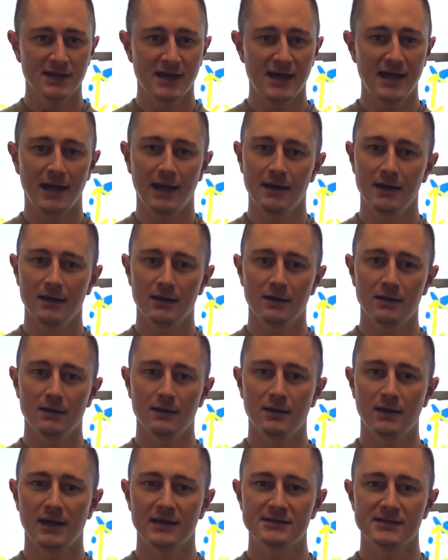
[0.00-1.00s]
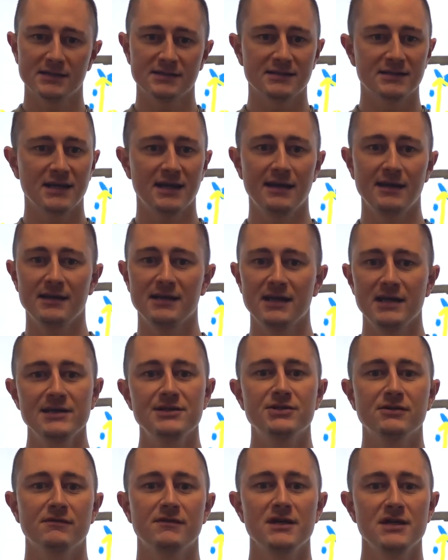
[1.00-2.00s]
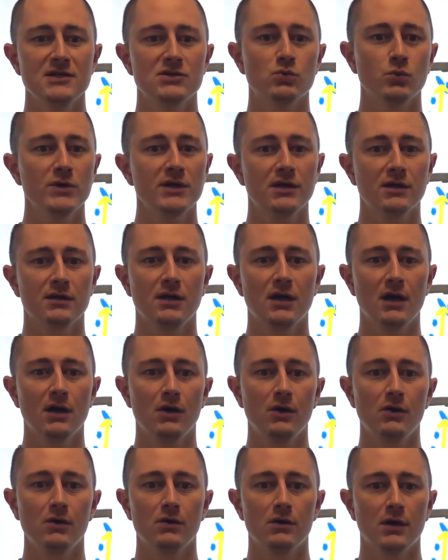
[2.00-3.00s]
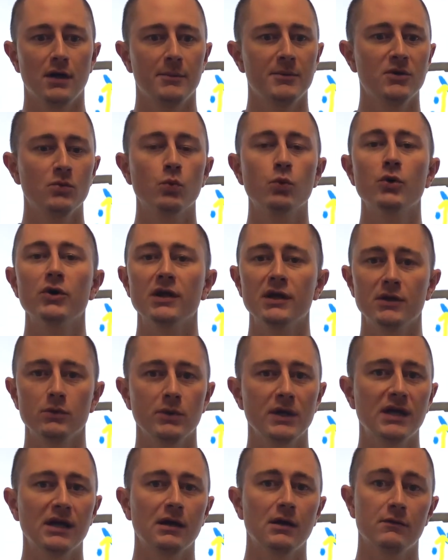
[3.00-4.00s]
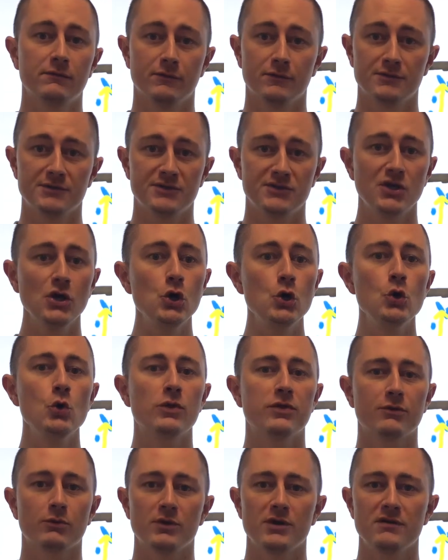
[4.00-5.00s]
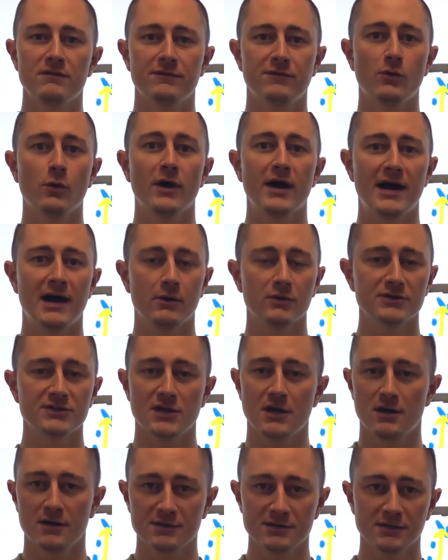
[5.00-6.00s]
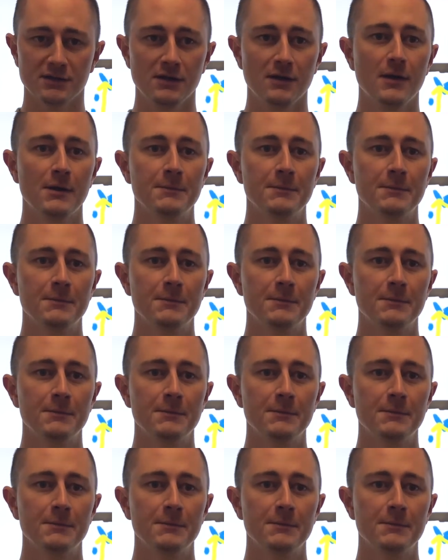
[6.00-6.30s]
And as I said, in each of these, we could go, we could go for 2, 3, 4 hours, honestly.